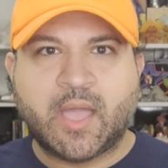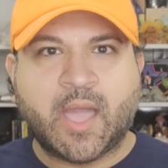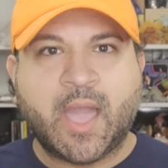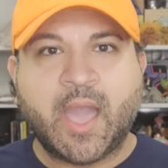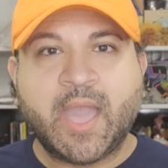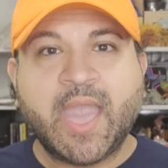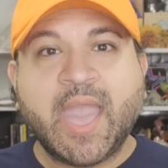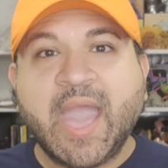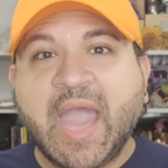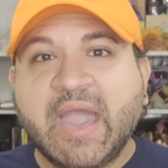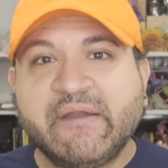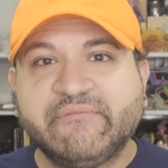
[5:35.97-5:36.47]

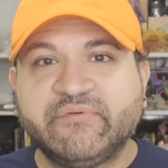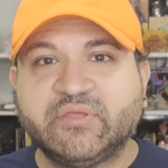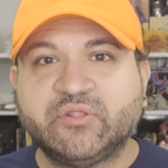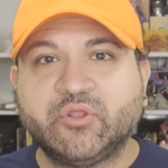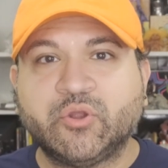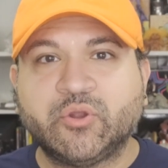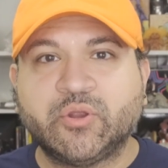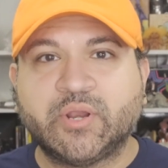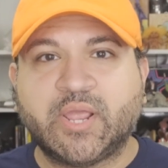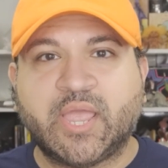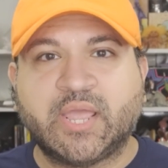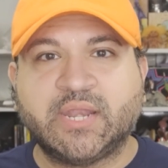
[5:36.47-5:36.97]
I haven't
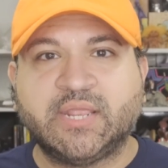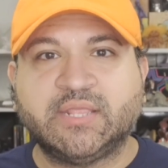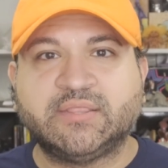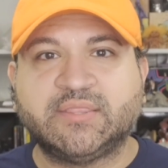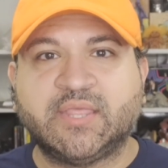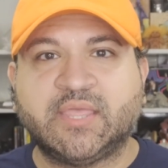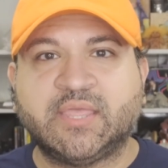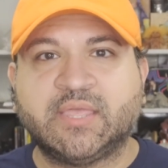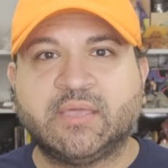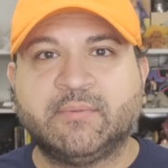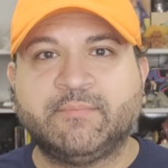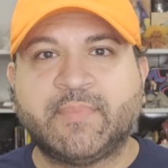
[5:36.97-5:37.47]
heard
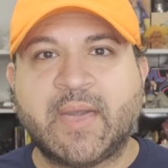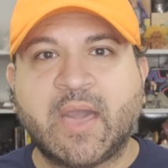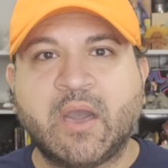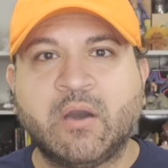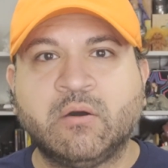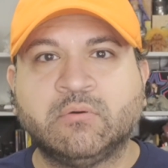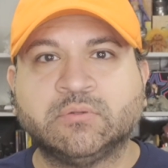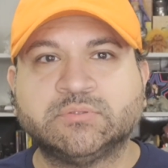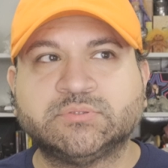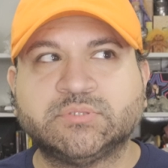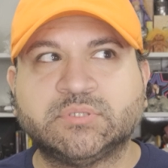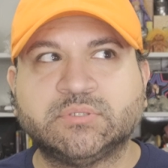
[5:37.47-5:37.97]
anything
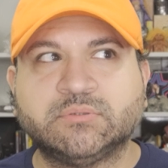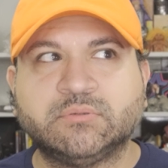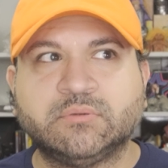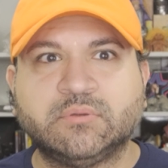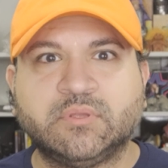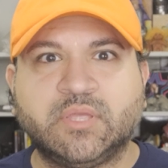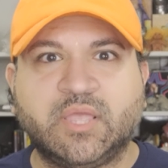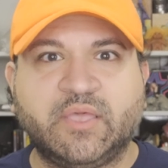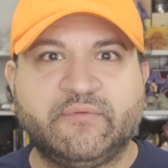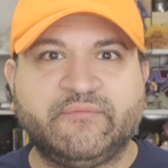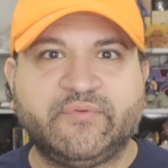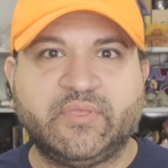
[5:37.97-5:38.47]
about
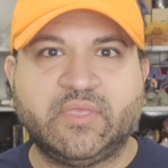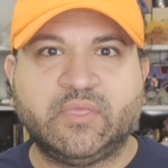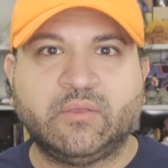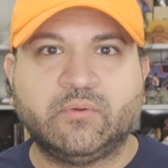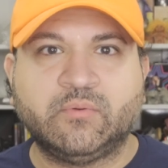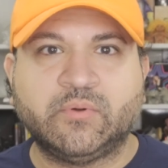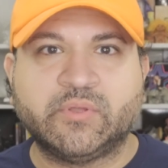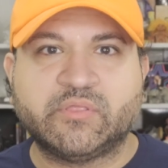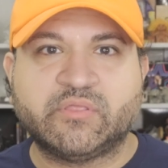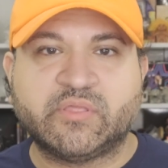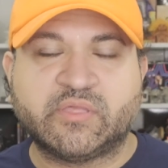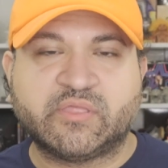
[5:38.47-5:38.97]
if he
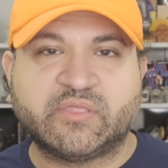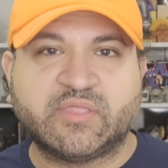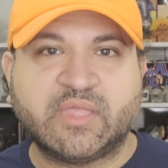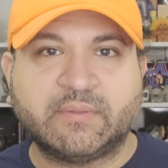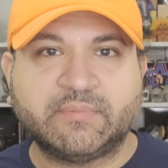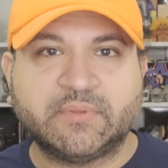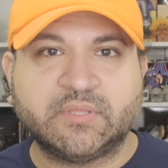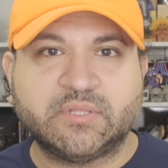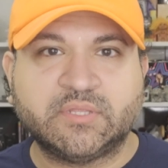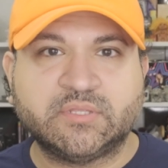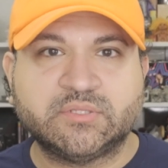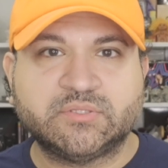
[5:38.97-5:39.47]
was
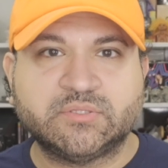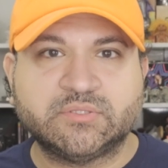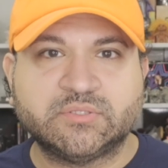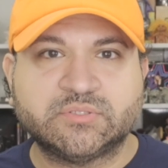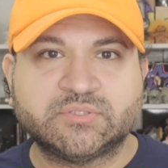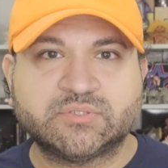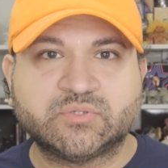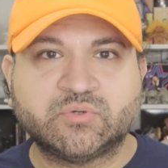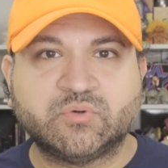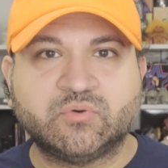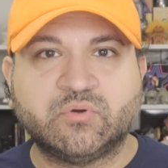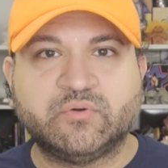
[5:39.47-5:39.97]
accepted into the
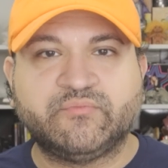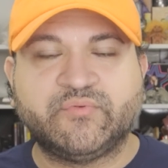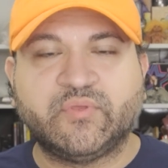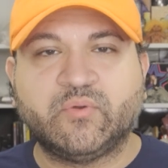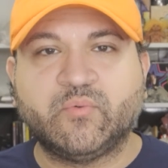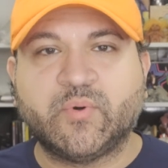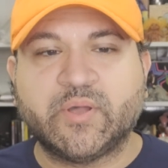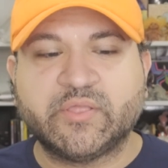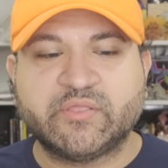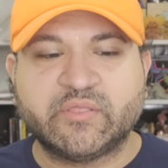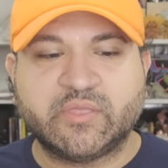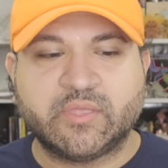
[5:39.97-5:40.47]
school, if he
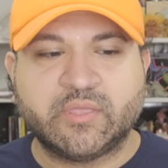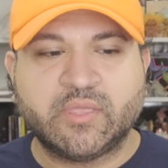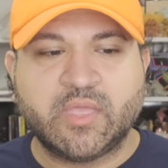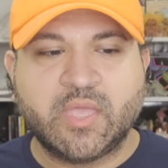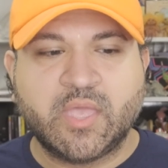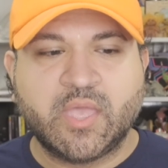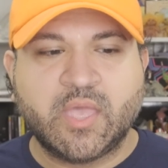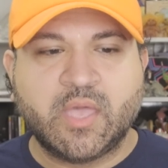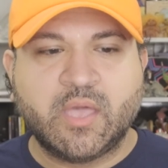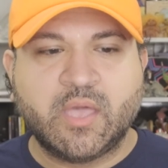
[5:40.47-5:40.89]
wasn't.